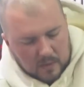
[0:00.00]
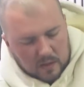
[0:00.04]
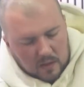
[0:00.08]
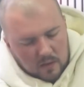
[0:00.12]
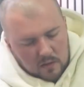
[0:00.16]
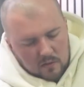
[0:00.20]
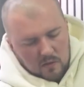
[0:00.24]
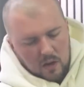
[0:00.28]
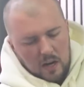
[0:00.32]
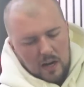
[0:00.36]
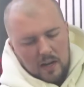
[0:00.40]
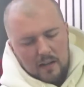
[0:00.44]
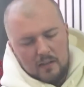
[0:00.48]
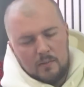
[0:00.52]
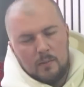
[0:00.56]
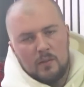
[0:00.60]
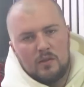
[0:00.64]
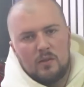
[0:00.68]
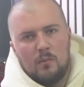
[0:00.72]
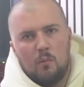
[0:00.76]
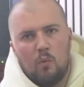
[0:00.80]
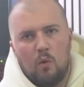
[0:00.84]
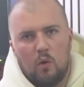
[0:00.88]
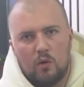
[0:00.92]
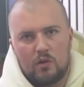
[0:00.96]
Right, let's put
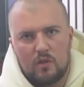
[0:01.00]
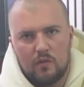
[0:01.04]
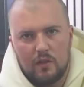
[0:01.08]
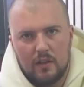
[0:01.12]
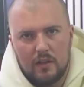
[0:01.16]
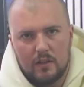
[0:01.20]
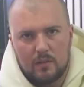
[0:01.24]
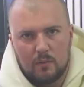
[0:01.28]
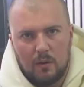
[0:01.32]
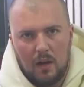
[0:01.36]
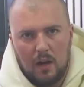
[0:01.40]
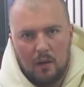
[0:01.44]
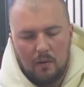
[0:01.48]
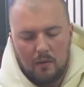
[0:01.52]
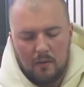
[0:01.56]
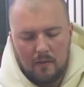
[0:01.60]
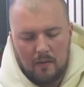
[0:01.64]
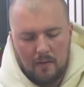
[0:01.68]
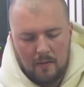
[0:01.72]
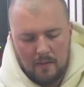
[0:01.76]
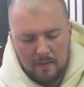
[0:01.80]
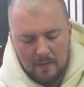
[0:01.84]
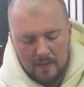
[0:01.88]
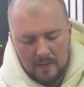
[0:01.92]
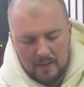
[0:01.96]
some water in as well.
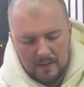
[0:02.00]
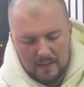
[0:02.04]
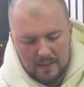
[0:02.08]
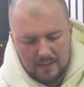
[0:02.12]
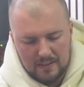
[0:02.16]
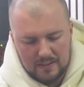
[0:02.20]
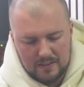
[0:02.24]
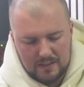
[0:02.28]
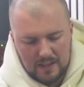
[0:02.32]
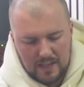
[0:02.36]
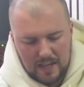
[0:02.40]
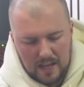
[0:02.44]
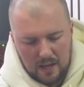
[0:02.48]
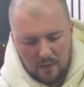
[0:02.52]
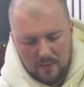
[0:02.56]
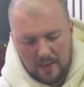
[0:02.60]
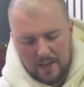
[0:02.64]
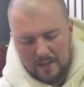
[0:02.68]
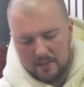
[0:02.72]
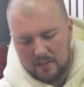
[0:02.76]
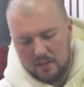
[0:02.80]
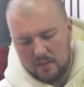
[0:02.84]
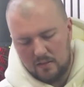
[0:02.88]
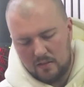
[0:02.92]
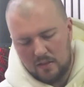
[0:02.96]
Let's see how that
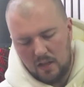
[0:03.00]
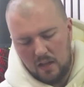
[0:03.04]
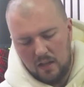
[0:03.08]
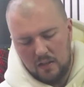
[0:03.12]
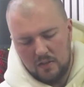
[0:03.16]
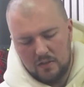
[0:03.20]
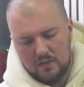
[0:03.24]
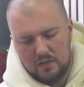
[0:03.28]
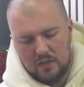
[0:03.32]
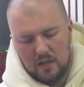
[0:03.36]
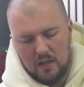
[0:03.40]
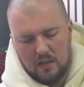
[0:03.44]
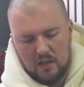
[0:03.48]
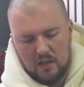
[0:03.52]
does.